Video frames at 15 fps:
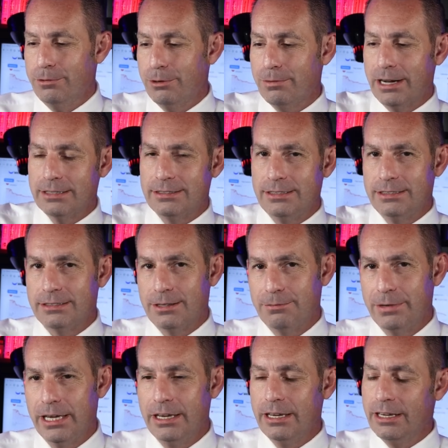You might see some,
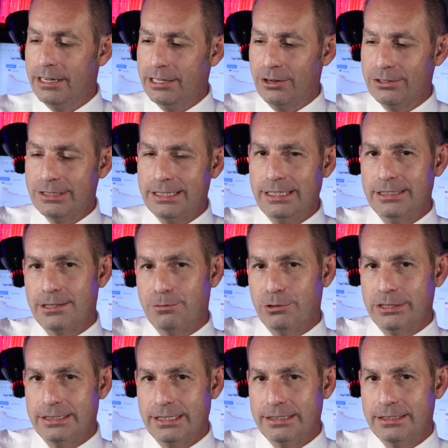you know, it's seeing some
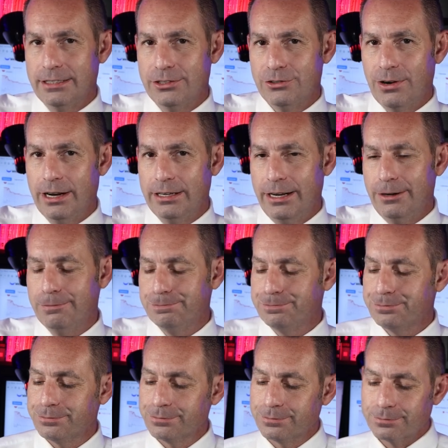resistance right now,
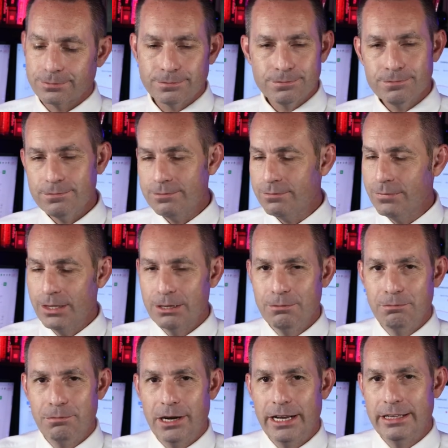
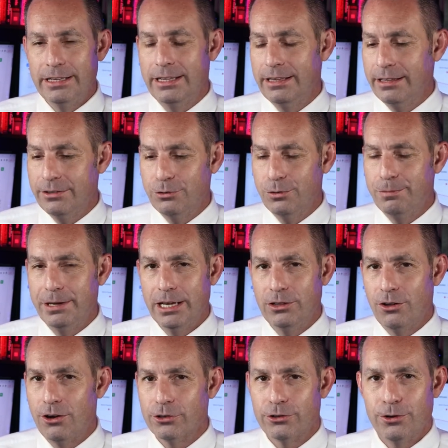but this would be a
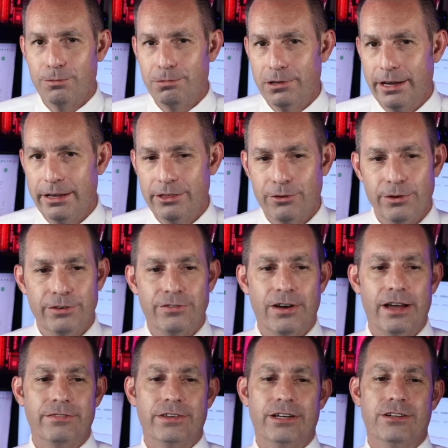long-term play, 3 to
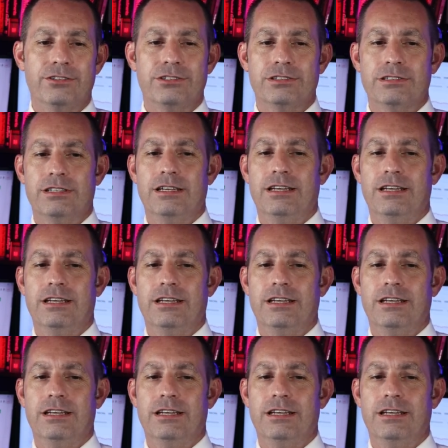5 years.